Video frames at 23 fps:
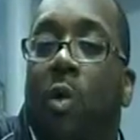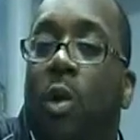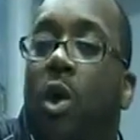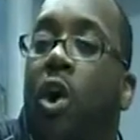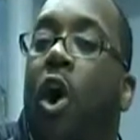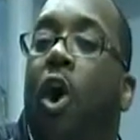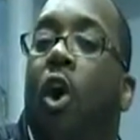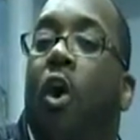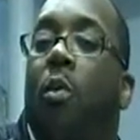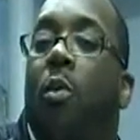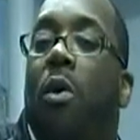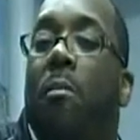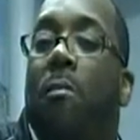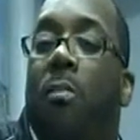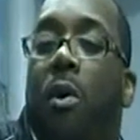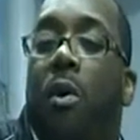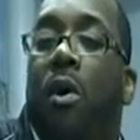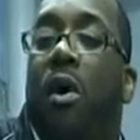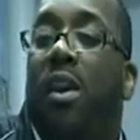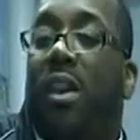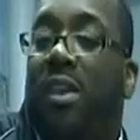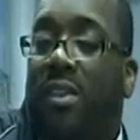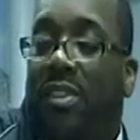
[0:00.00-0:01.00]
We all were
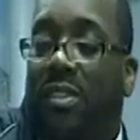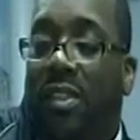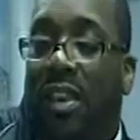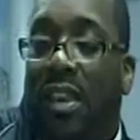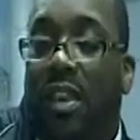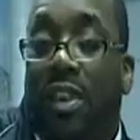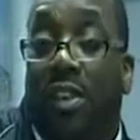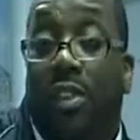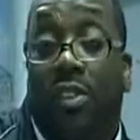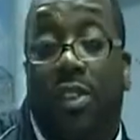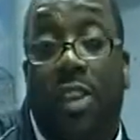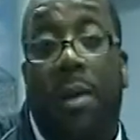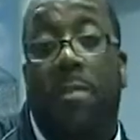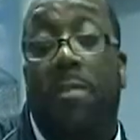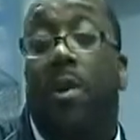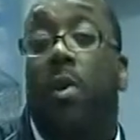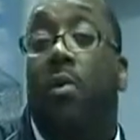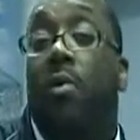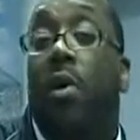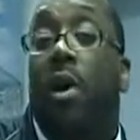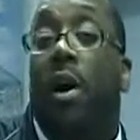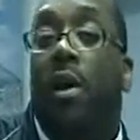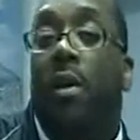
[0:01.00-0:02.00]
born in sin and shaped
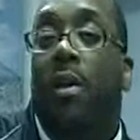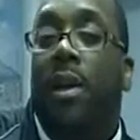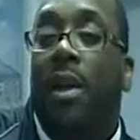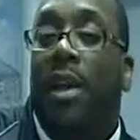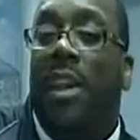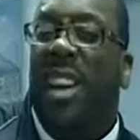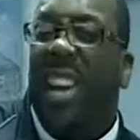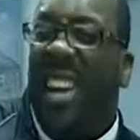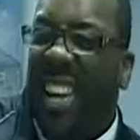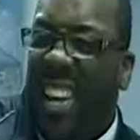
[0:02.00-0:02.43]
in what?